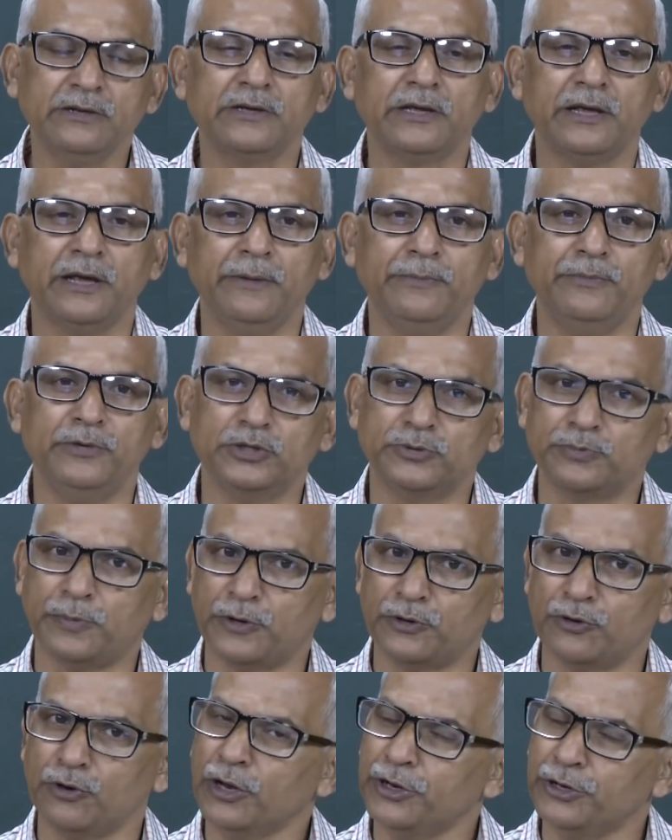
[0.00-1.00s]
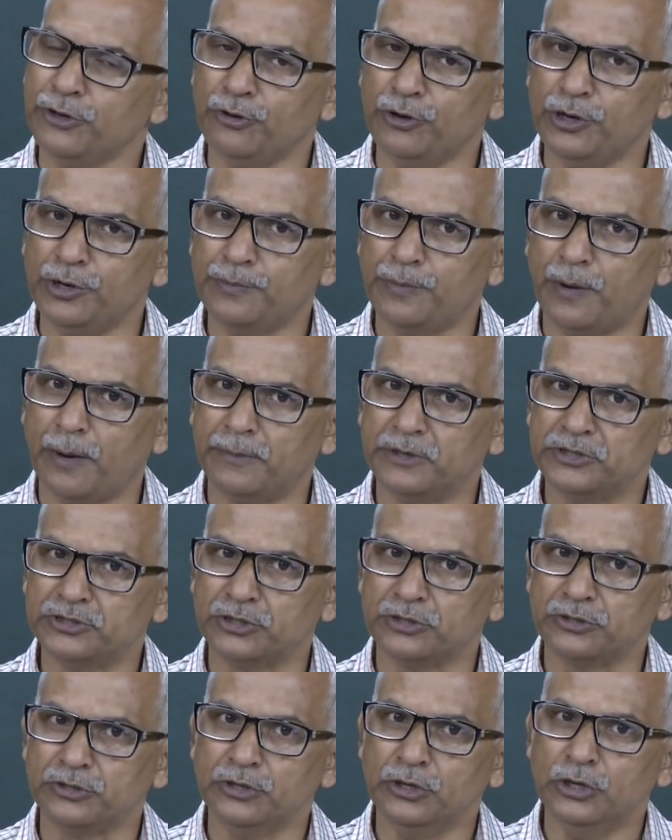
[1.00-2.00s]
keep this particular new
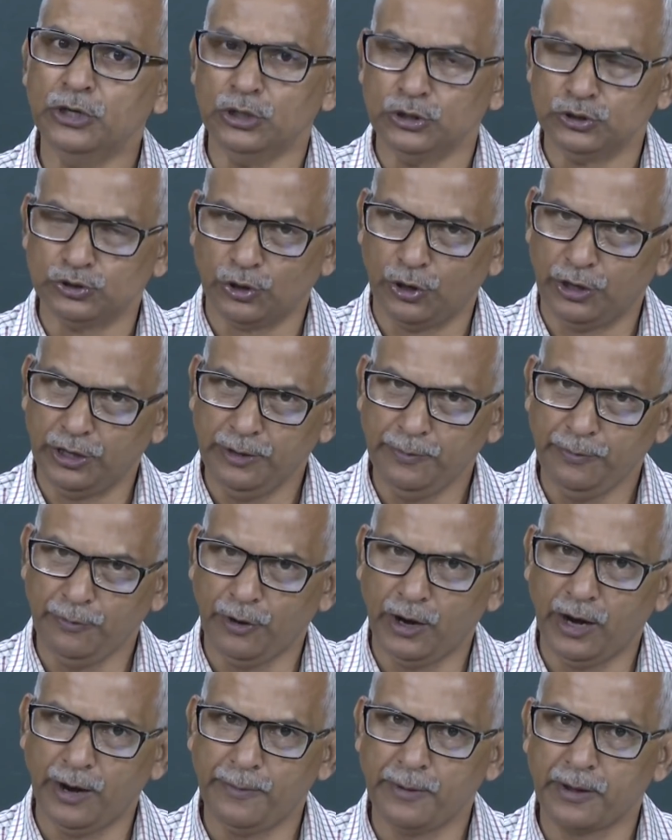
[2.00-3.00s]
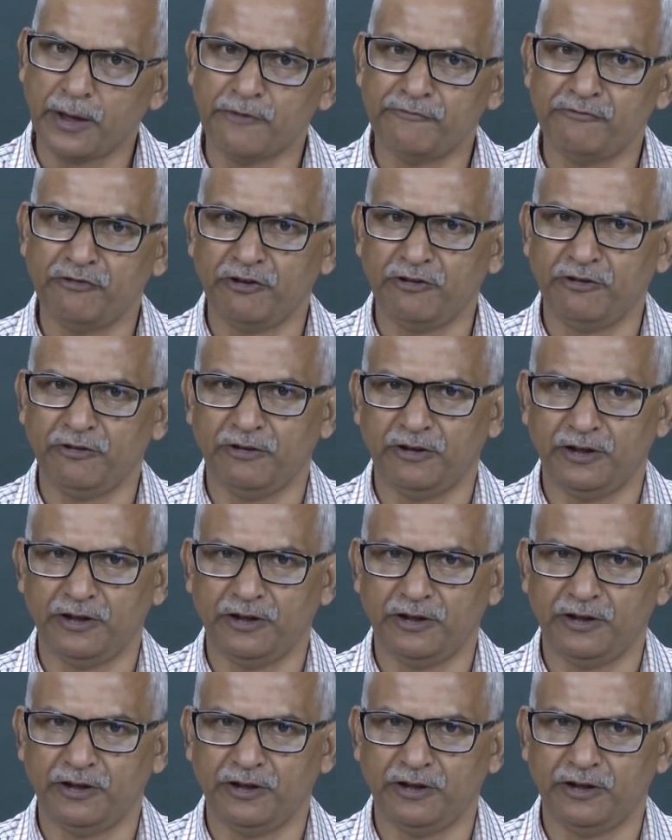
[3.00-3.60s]
information. So, if we are having a very